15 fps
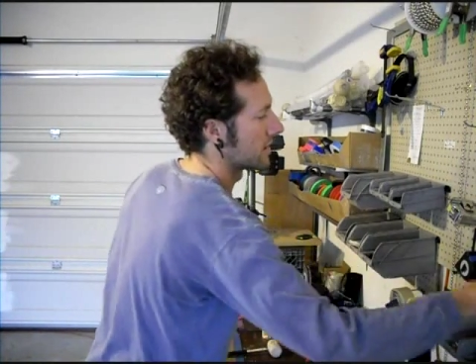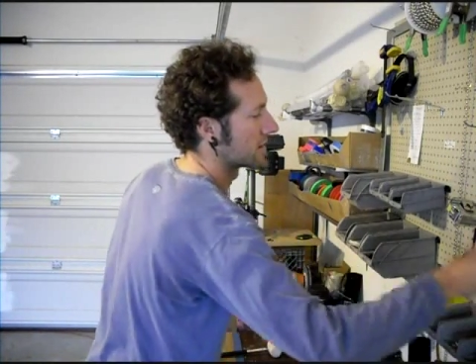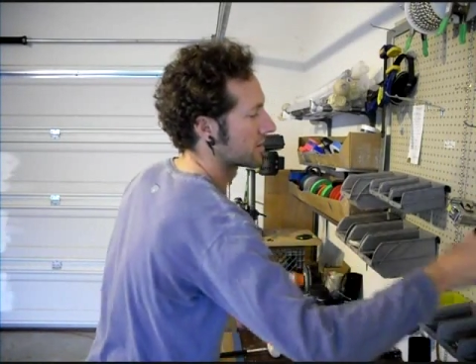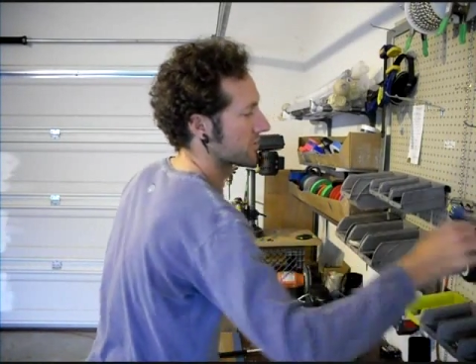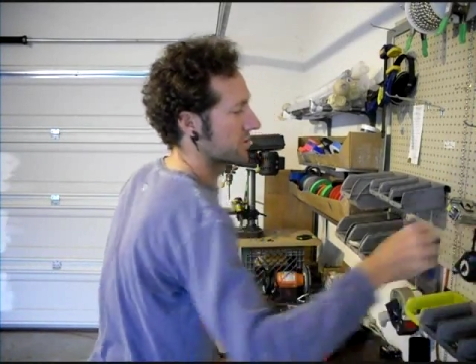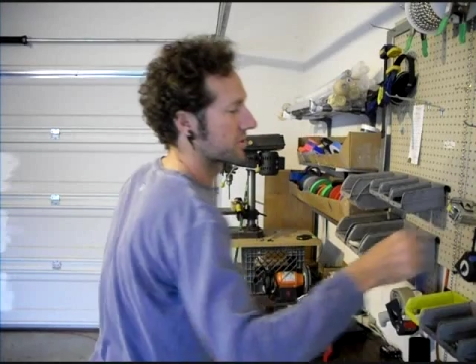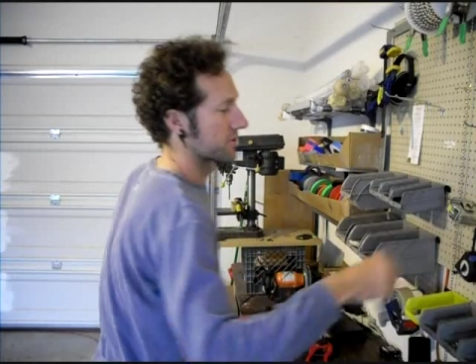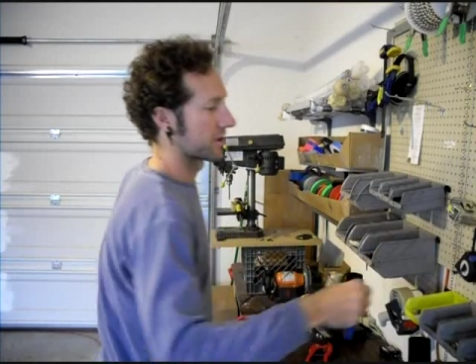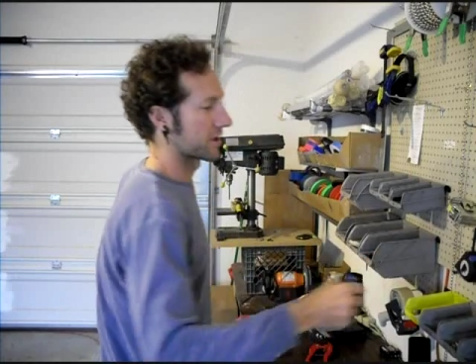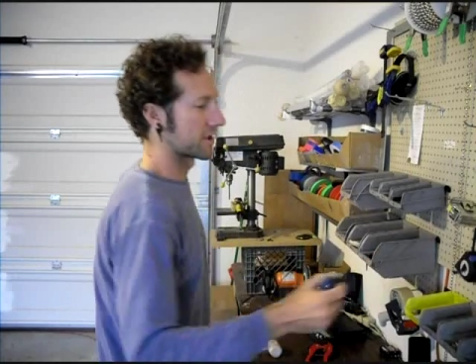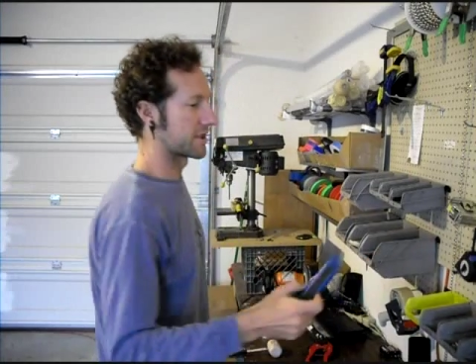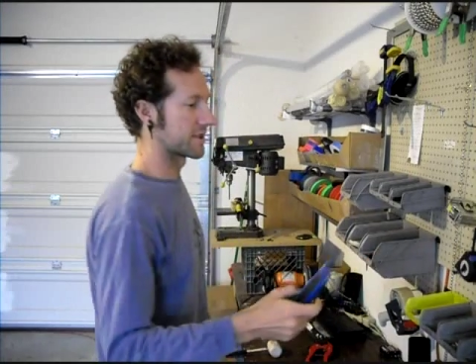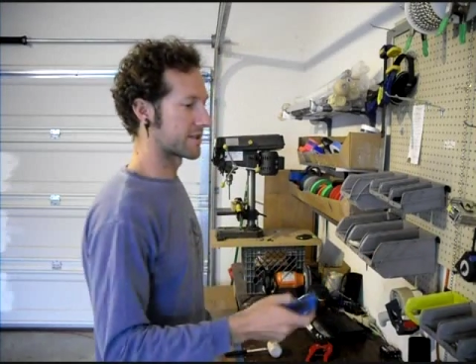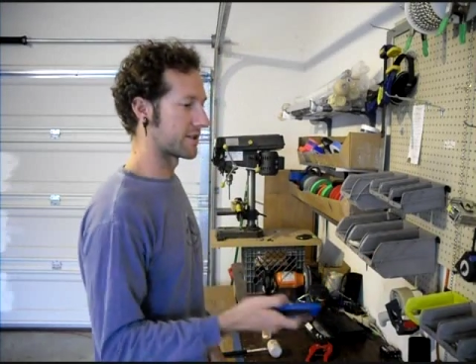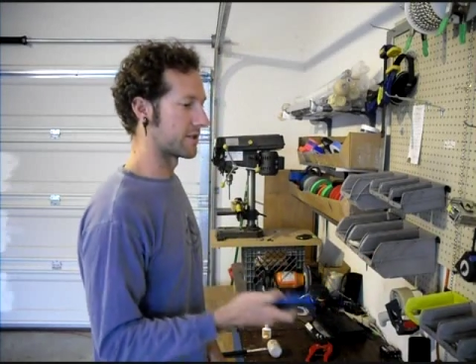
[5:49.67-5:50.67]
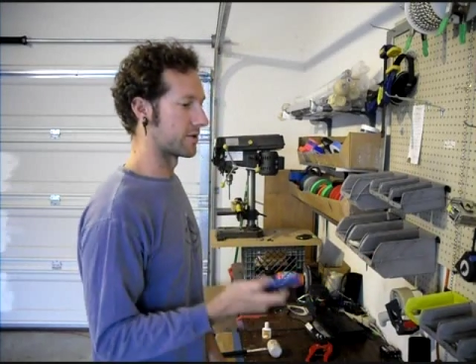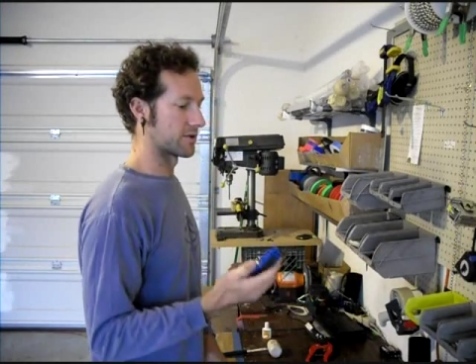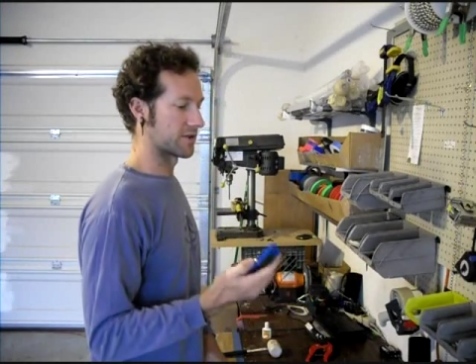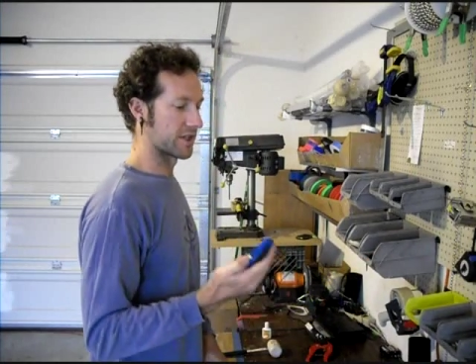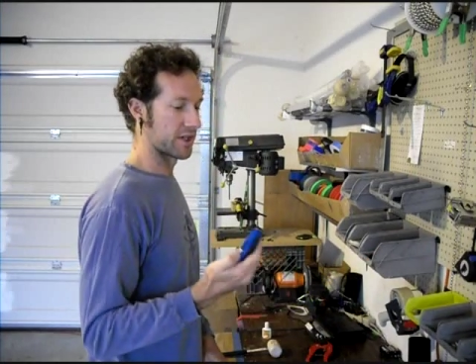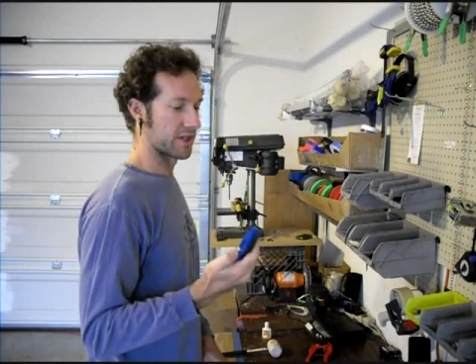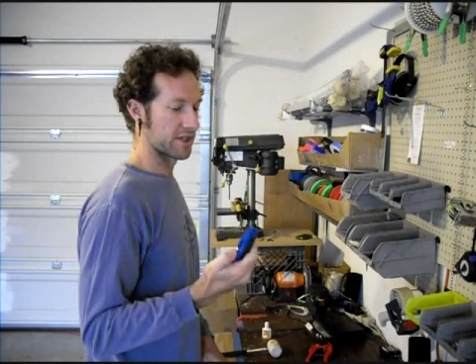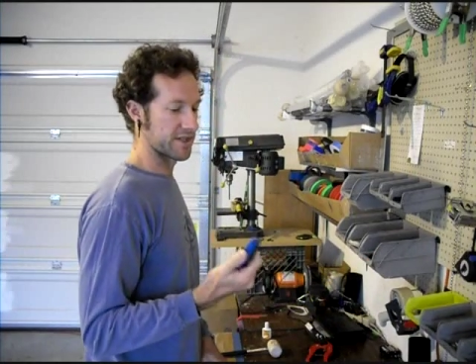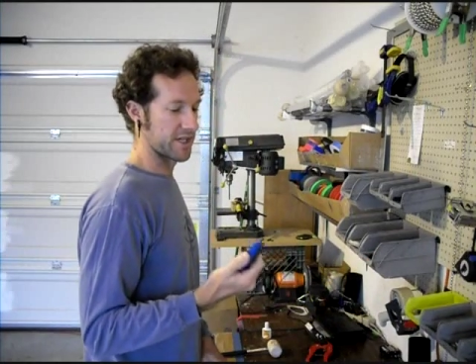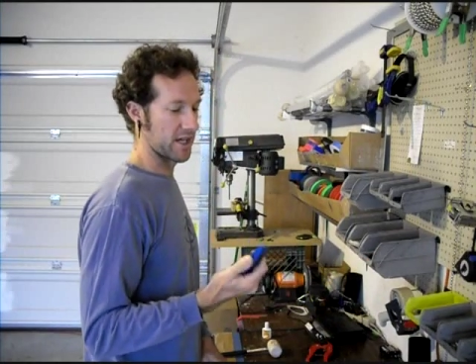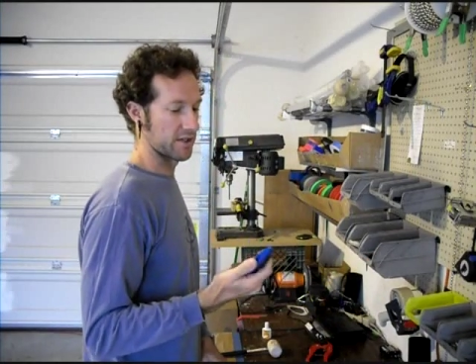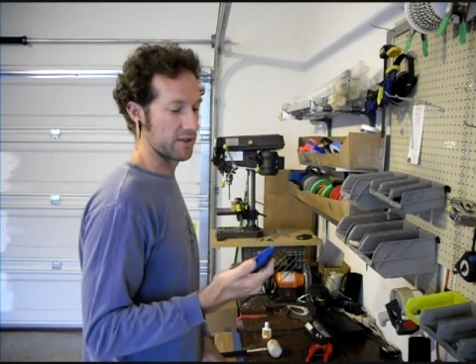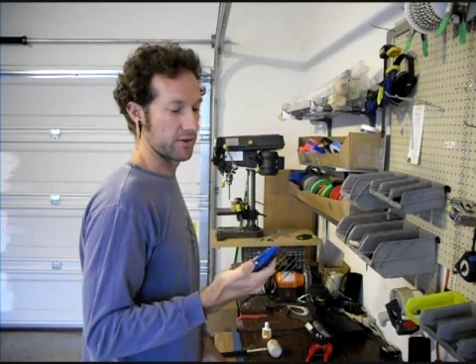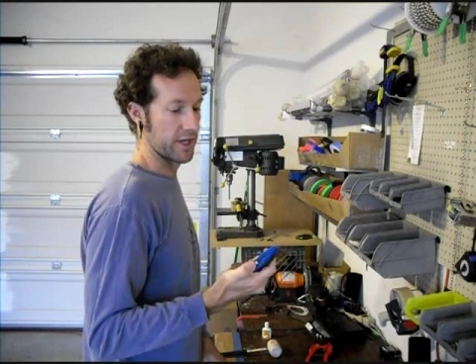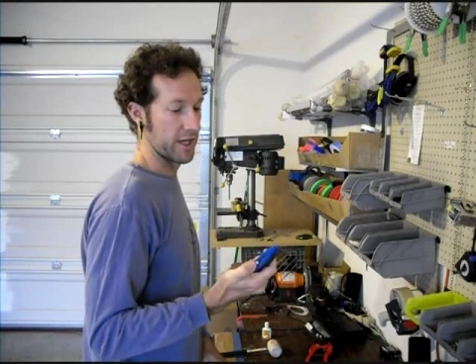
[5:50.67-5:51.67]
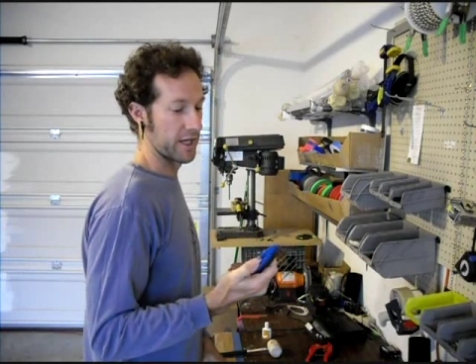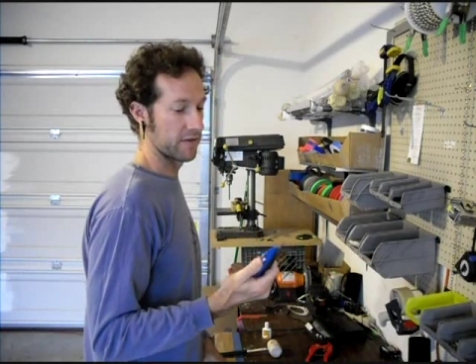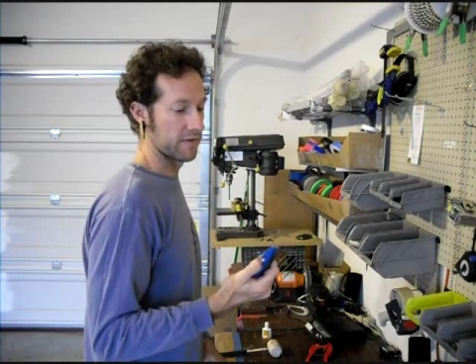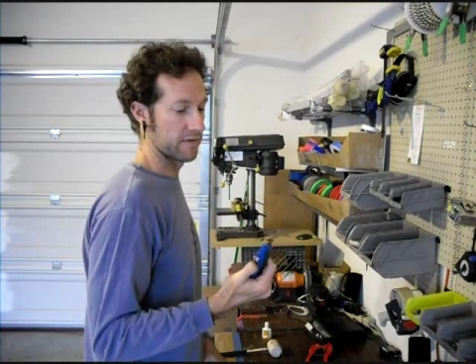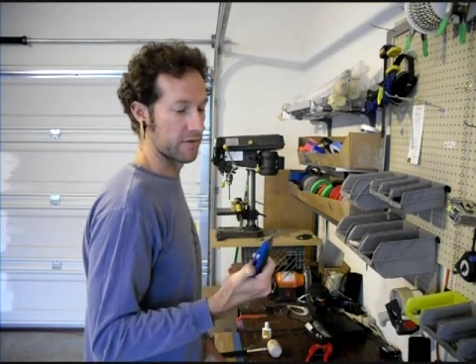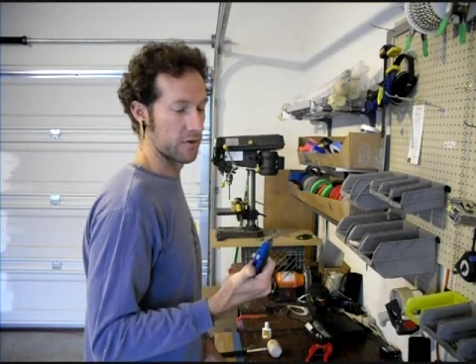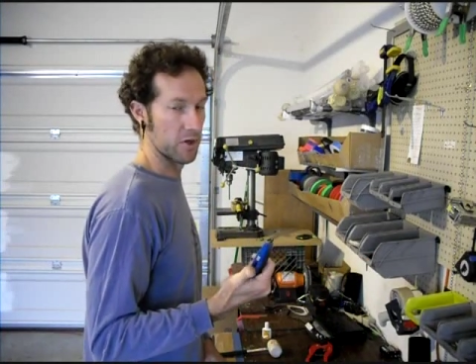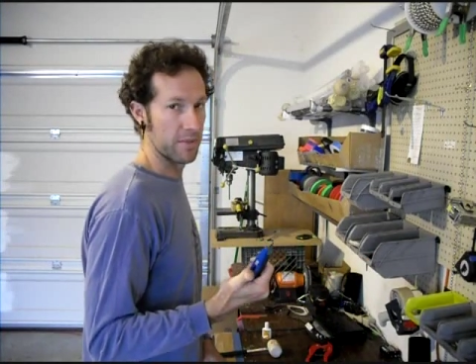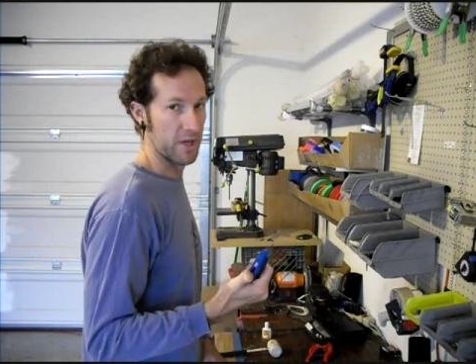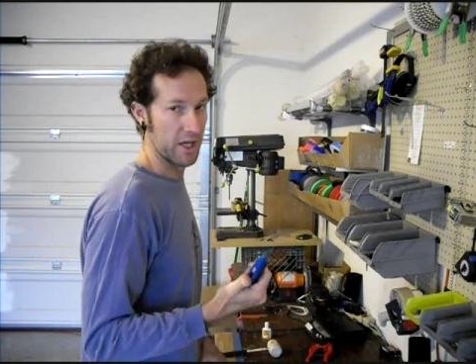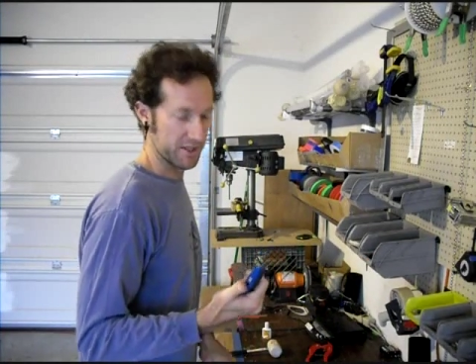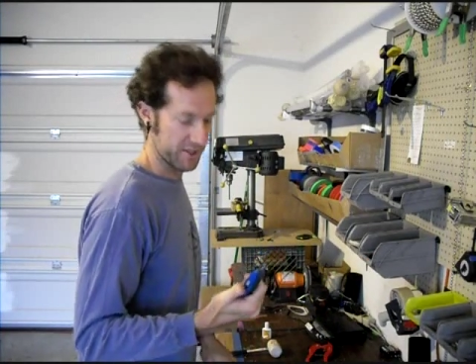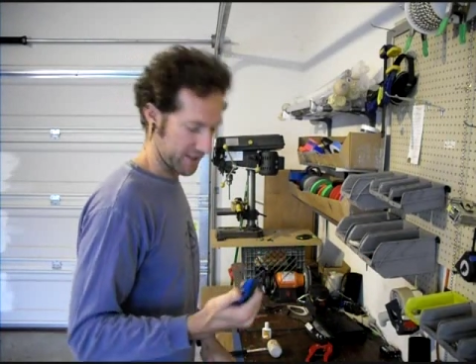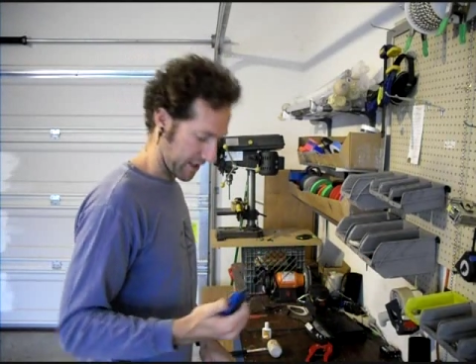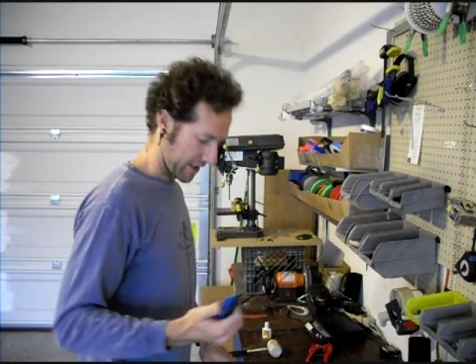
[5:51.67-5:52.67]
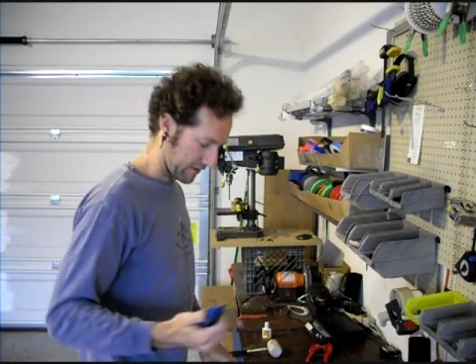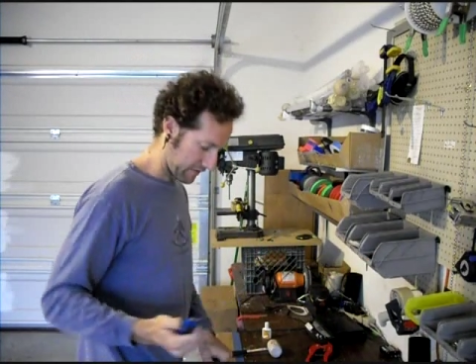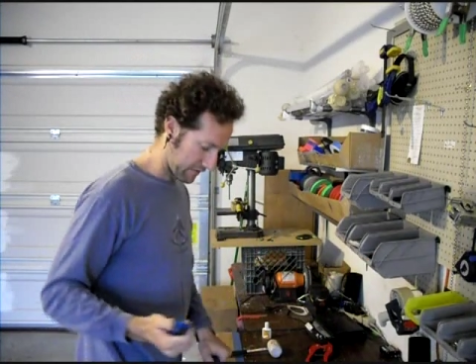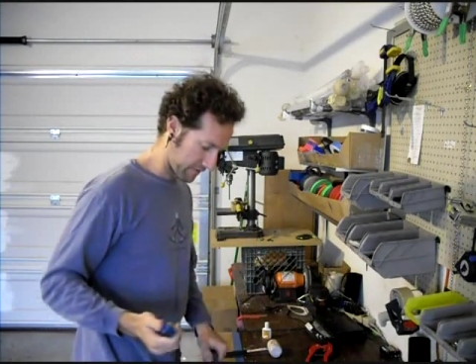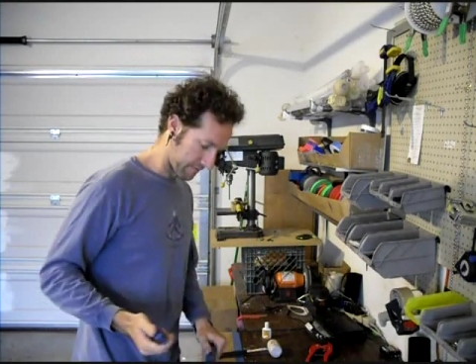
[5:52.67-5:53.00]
So what you're going to need to do is get an X-Acto knife or a box knife